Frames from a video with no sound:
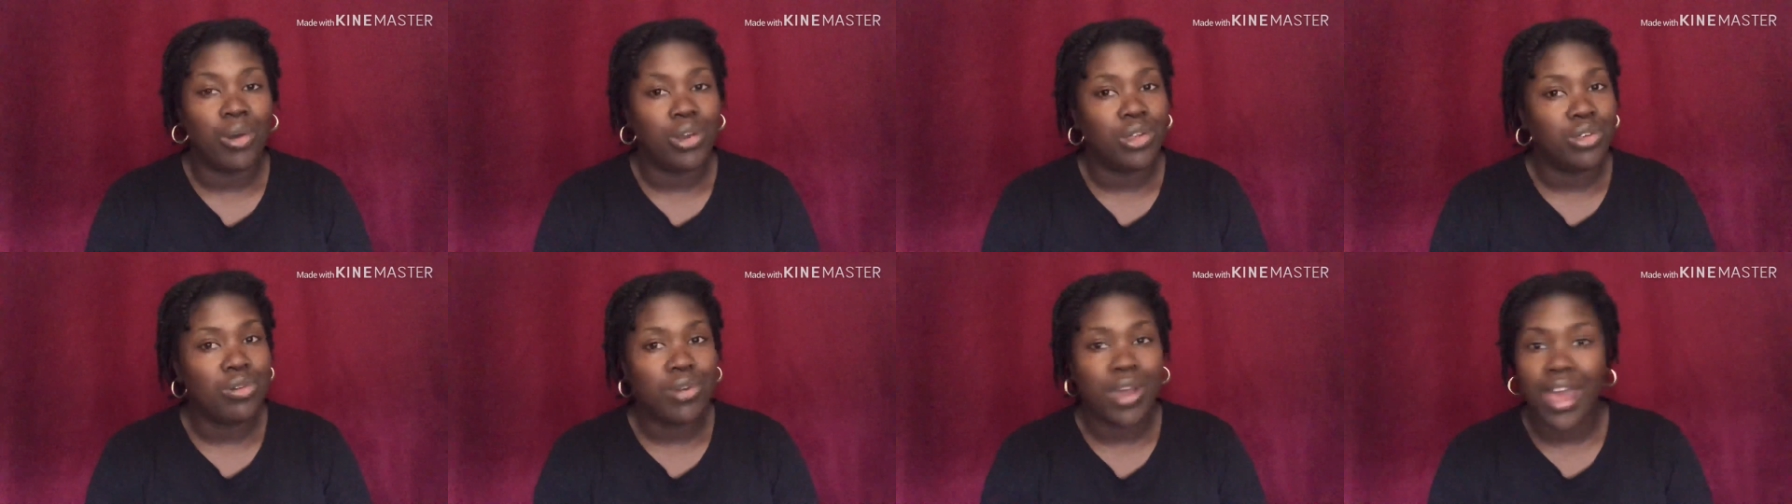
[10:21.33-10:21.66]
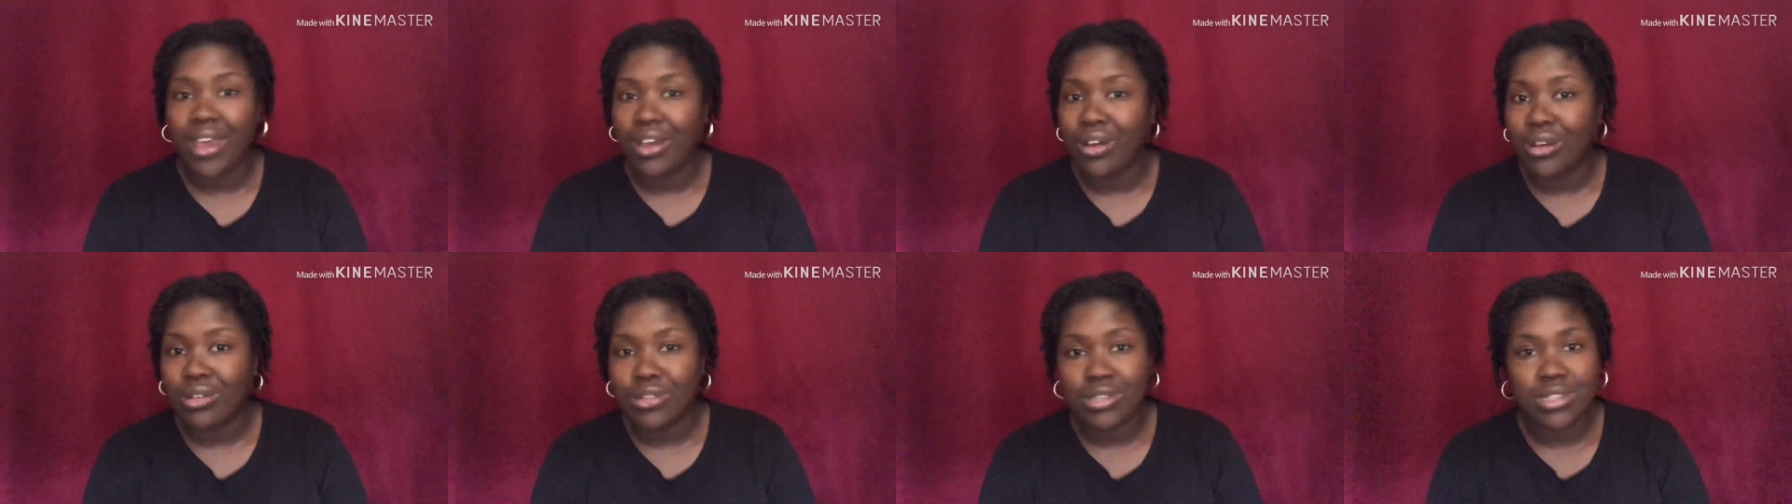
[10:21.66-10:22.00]
you
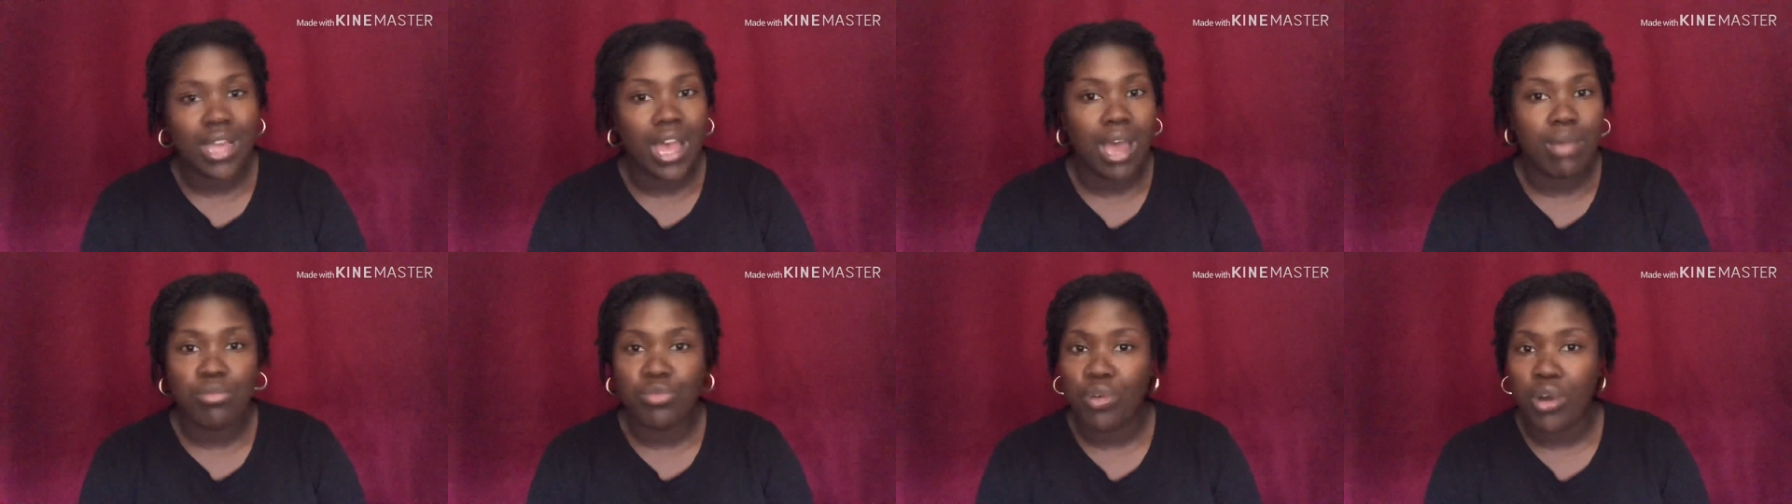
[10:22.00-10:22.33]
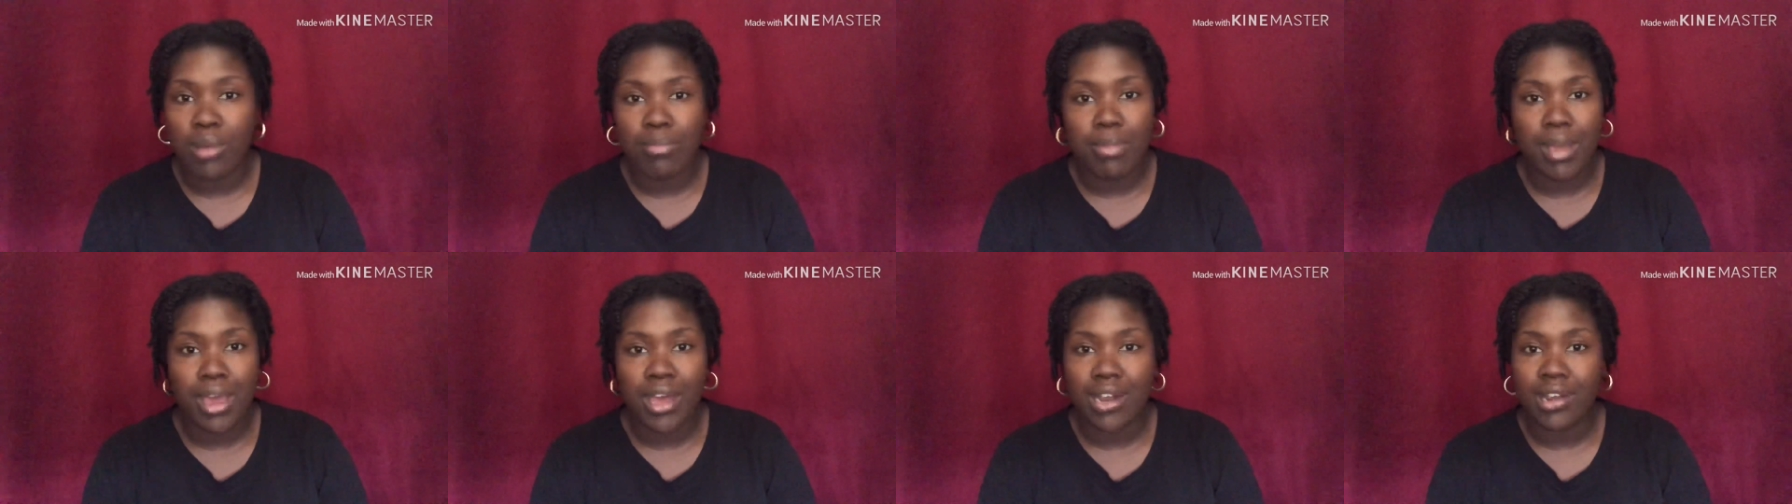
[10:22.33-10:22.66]
can't go stand before
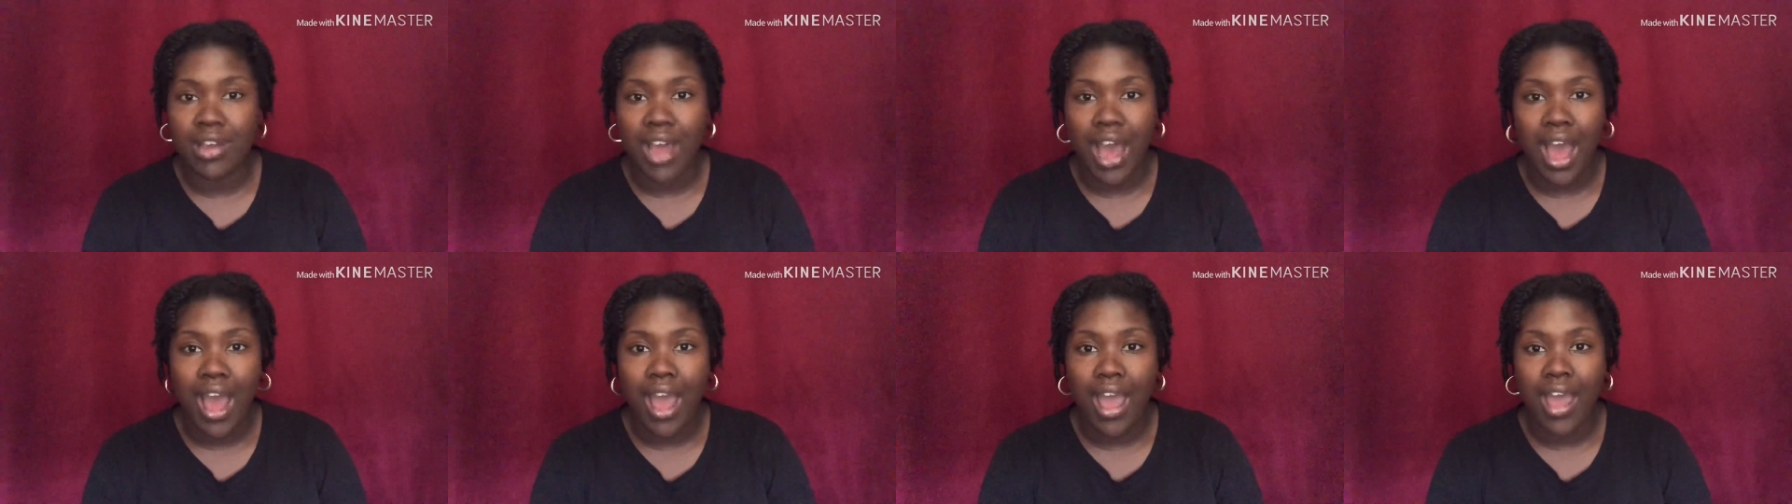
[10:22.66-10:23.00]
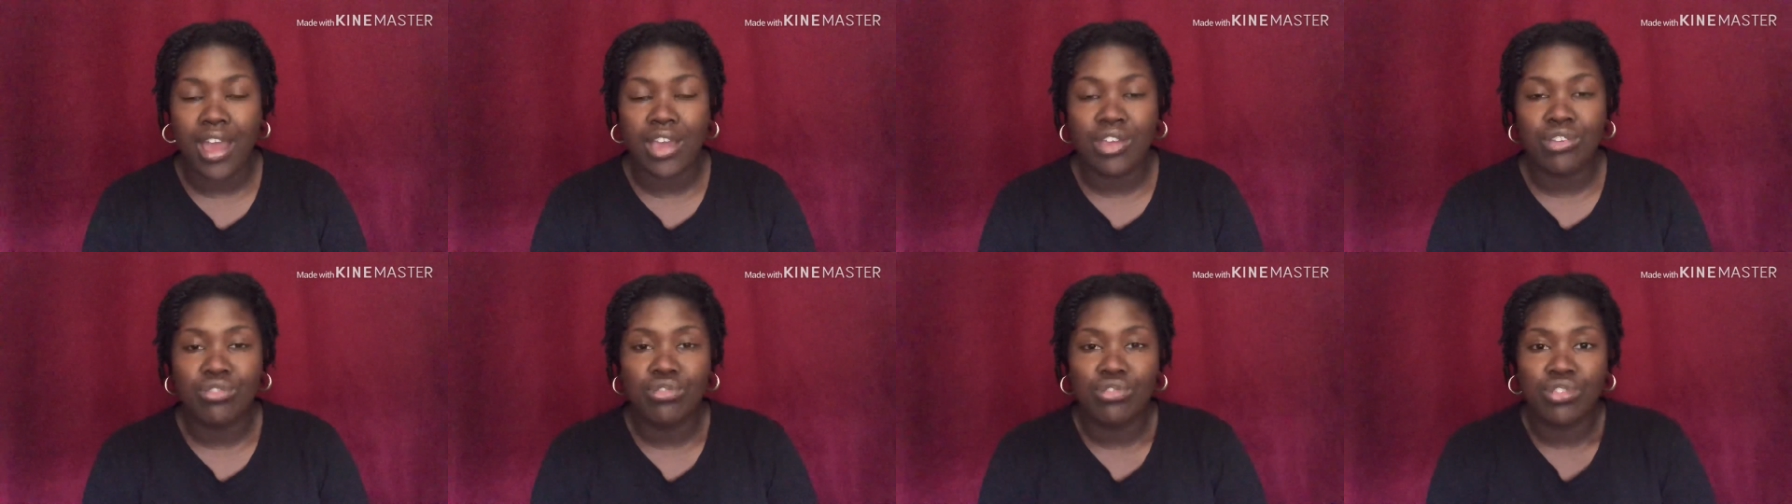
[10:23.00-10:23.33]
a man of God
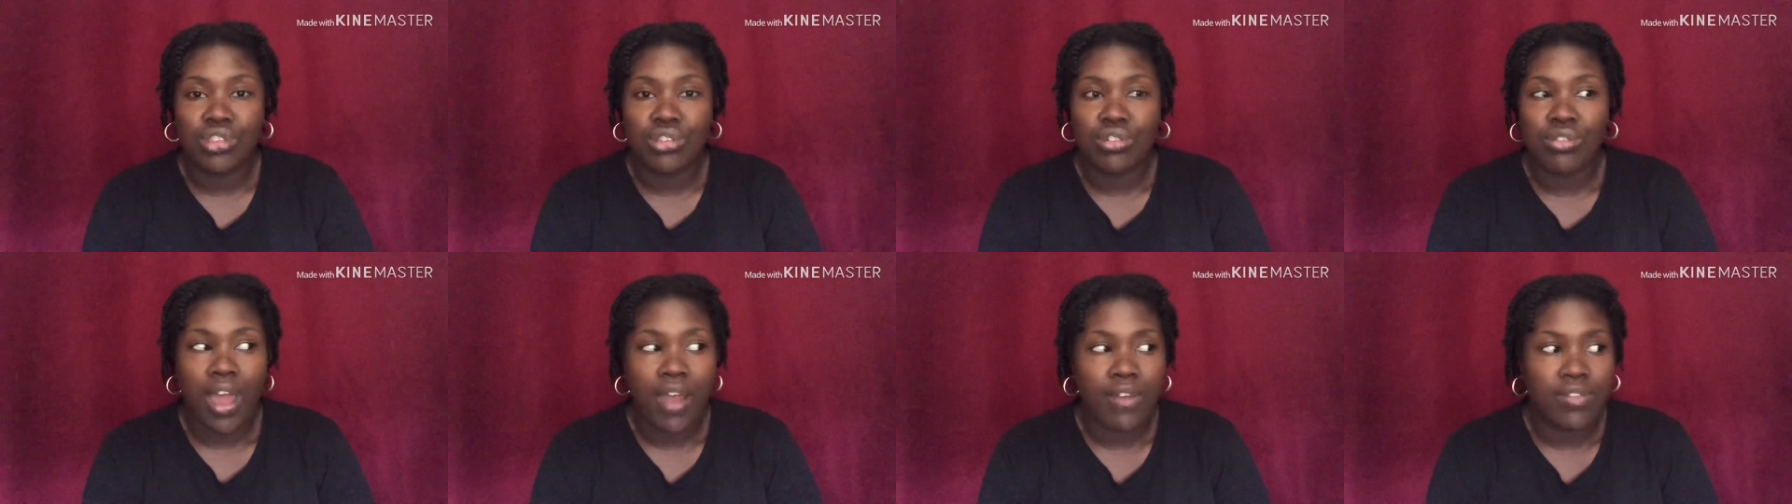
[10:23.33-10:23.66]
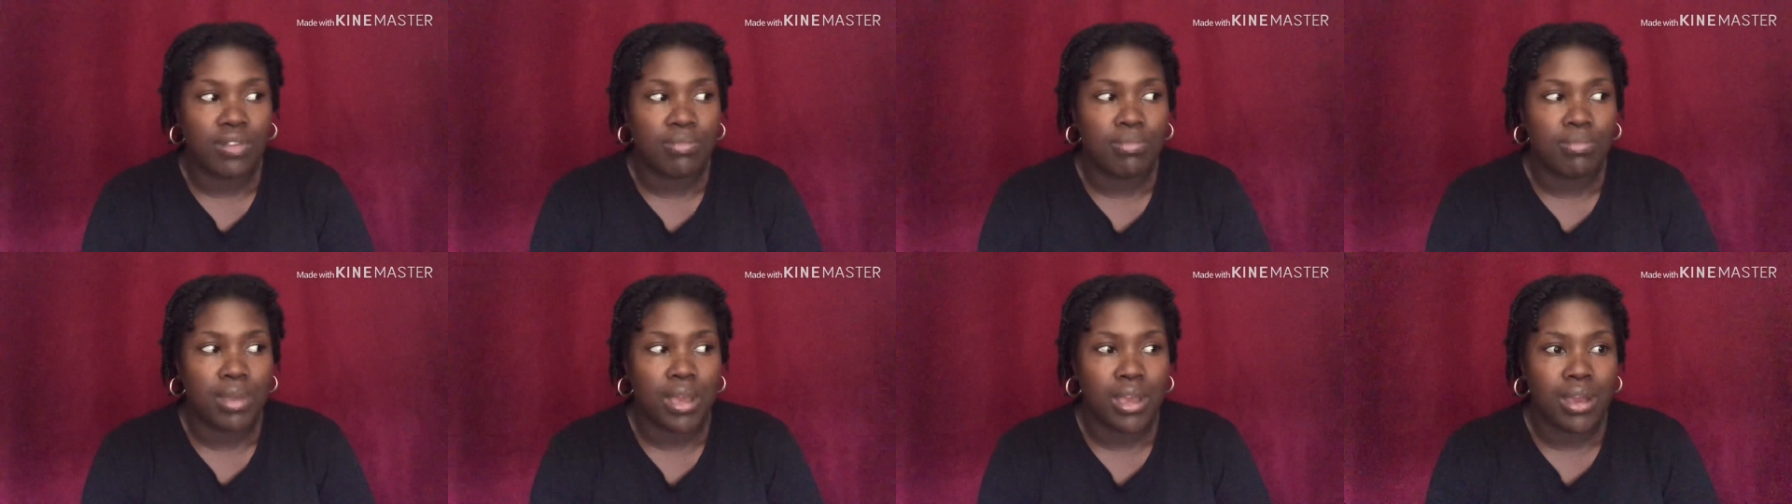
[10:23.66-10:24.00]
and you still have
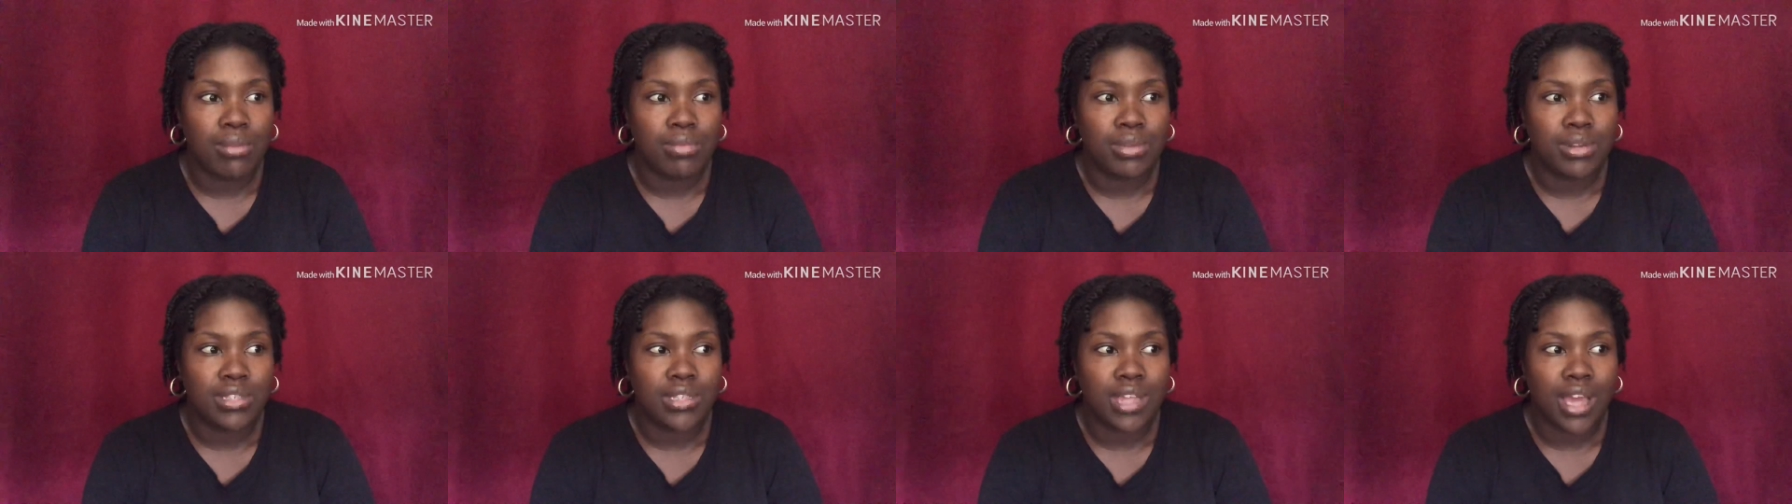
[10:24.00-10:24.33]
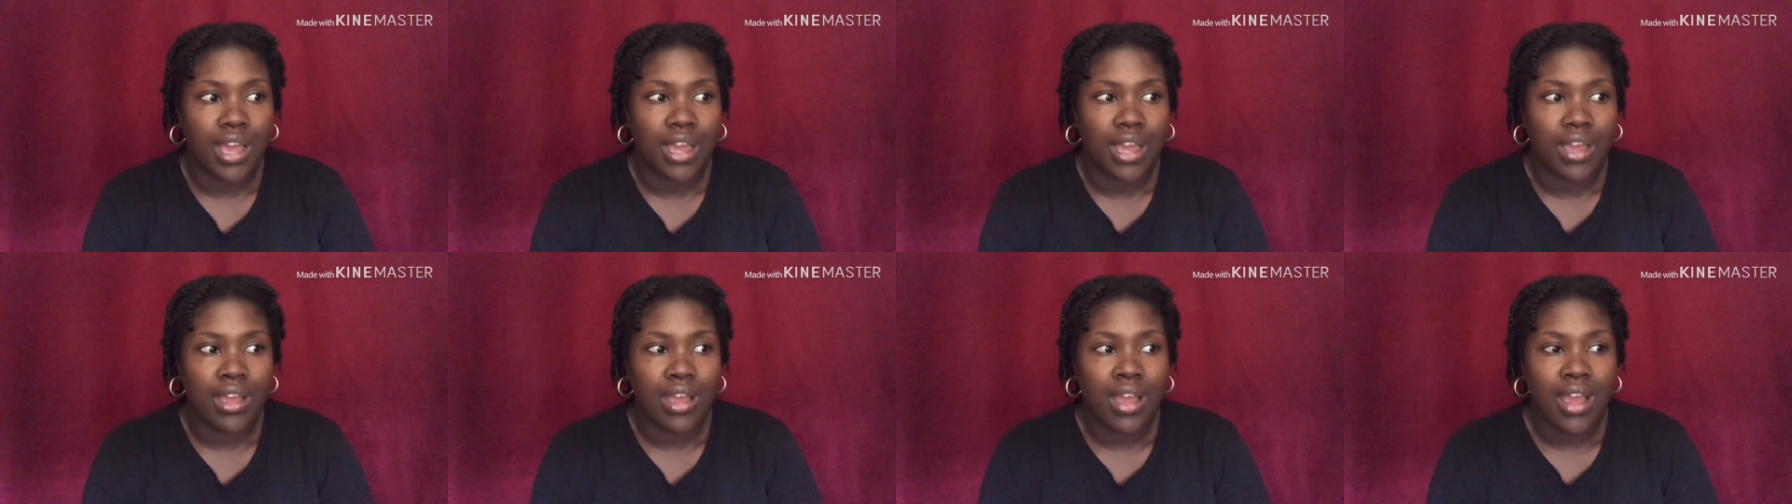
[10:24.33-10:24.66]
to be able to
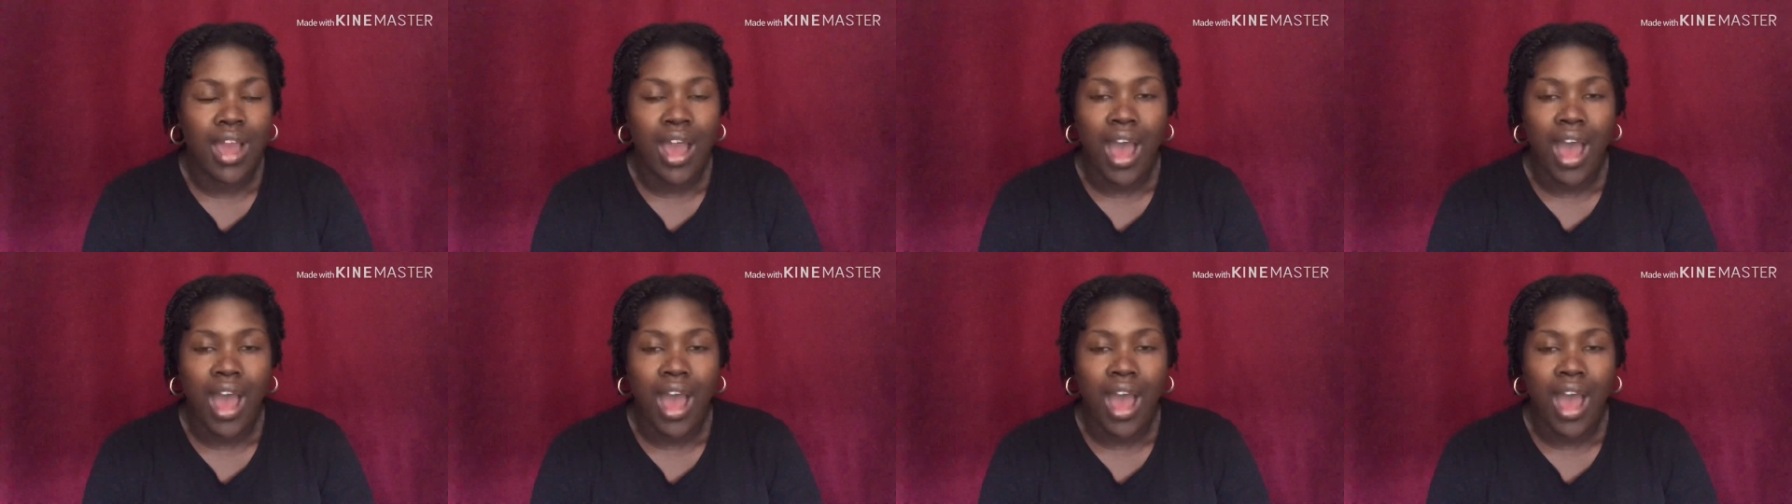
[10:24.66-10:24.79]
say,